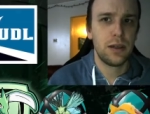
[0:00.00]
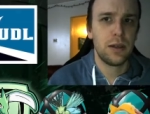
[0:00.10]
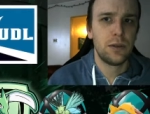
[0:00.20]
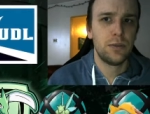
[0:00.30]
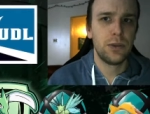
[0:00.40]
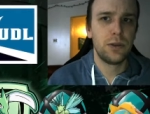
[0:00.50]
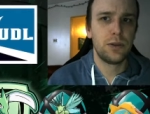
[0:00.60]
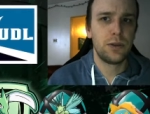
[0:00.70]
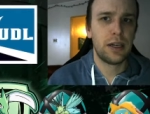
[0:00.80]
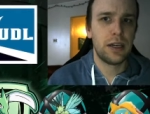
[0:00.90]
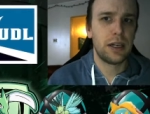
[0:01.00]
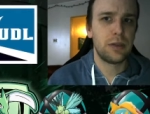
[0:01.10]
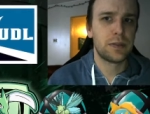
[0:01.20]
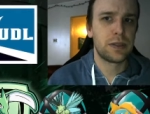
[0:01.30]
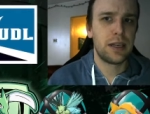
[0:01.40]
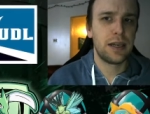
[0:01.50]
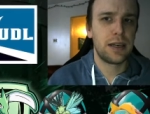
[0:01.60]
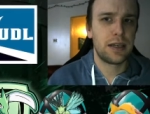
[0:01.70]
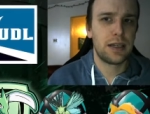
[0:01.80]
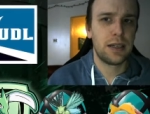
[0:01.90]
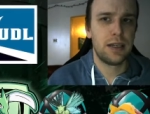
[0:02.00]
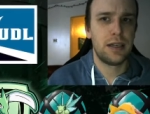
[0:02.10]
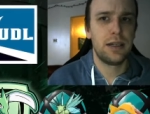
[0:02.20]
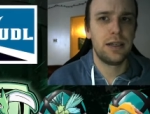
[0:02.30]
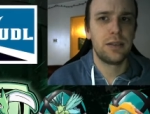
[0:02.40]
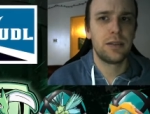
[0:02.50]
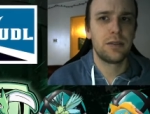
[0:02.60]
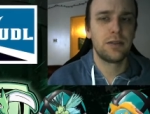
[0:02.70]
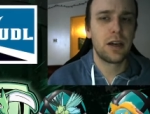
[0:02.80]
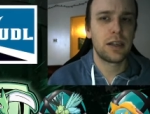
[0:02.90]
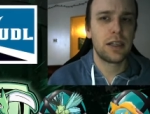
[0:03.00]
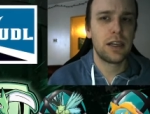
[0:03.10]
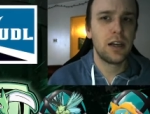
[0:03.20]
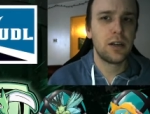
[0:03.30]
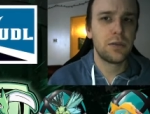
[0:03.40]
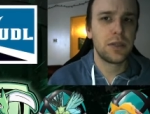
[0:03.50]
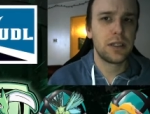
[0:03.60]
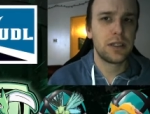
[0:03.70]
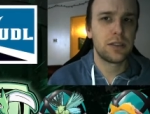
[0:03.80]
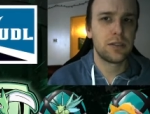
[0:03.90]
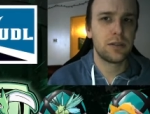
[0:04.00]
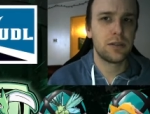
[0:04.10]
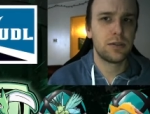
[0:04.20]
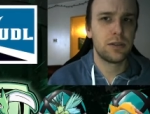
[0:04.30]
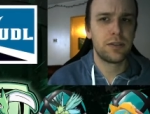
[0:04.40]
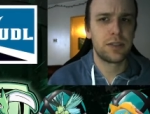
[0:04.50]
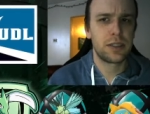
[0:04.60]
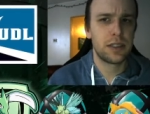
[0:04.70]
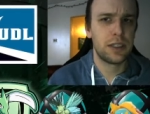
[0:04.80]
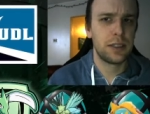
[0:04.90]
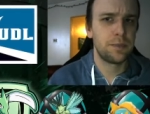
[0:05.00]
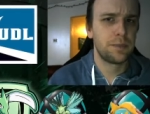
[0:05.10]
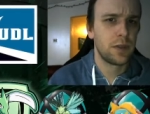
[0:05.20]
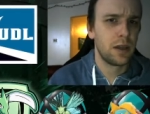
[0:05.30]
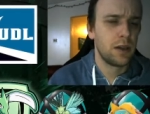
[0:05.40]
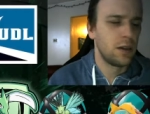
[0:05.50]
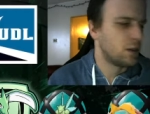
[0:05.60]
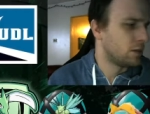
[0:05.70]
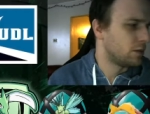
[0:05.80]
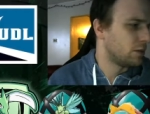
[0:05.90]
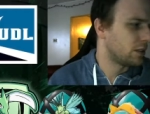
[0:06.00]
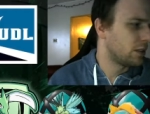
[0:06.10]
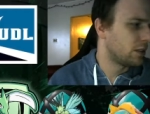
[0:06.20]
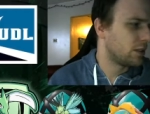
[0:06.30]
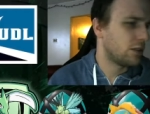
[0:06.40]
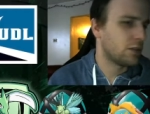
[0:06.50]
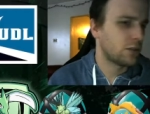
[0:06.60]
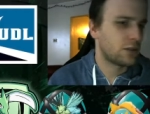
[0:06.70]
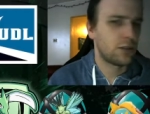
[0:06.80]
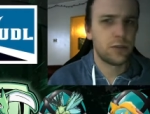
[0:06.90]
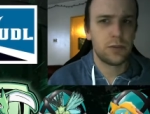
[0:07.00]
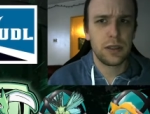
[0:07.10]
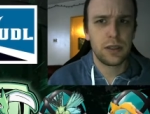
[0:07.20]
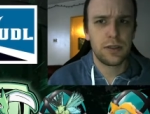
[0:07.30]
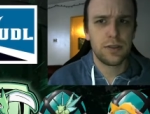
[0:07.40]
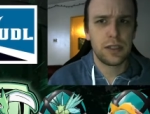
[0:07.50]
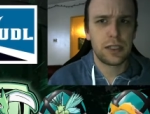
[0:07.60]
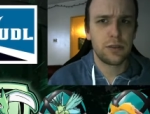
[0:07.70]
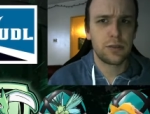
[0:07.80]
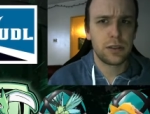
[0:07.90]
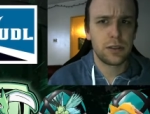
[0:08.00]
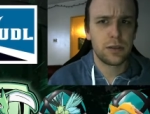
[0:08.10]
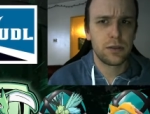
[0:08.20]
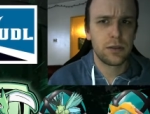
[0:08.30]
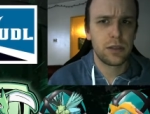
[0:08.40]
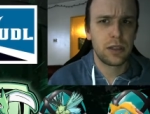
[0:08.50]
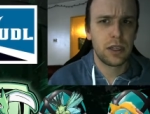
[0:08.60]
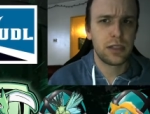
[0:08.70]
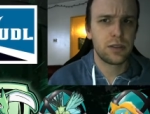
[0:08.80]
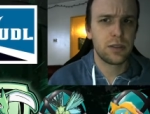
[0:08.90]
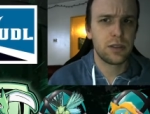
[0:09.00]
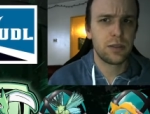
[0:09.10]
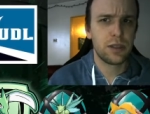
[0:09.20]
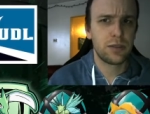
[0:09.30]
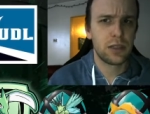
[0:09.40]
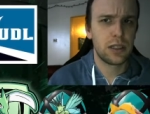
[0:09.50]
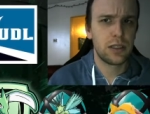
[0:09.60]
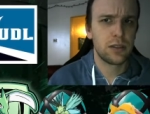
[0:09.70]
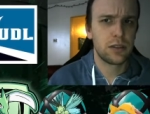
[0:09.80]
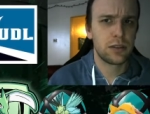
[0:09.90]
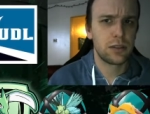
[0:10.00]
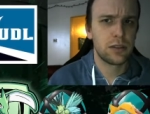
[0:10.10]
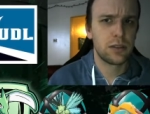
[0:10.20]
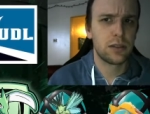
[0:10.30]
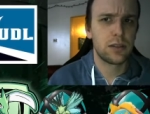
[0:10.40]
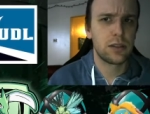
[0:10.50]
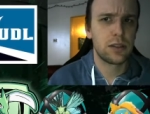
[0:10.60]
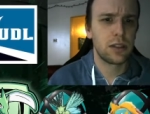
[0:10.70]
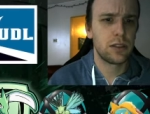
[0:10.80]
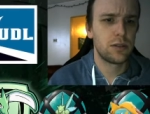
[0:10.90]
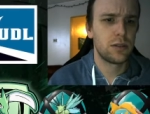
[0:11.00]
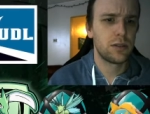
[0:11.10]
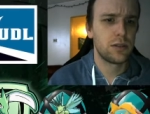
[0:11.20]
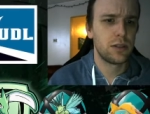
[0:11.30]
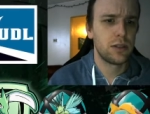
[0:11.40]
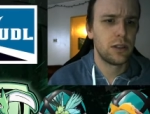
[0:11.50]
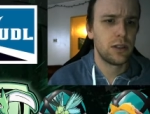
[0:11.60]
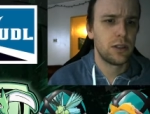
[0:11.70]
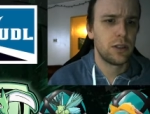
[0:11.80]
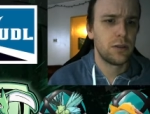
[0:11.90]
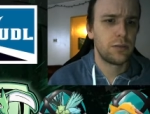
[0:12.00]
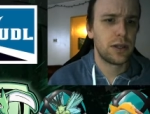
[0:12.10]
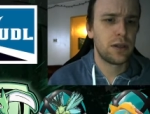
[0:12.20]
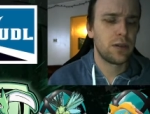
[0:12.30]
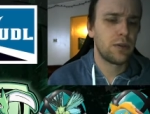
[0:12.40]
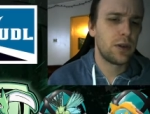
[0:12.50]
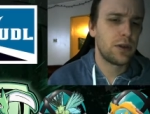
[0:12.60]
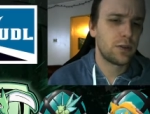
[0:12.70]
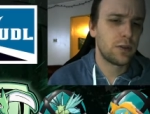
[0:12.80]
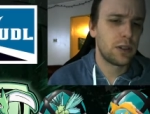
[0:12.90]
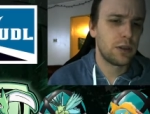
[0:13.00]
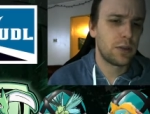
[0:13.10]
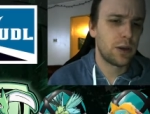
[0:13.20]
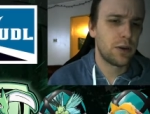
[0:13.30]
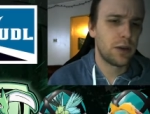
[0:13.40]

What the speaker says: items like Rocky Helmet or Rough Skin, which I don't know too many, if anyone has really rough skin, to tell you the truth. But we don't have to worry about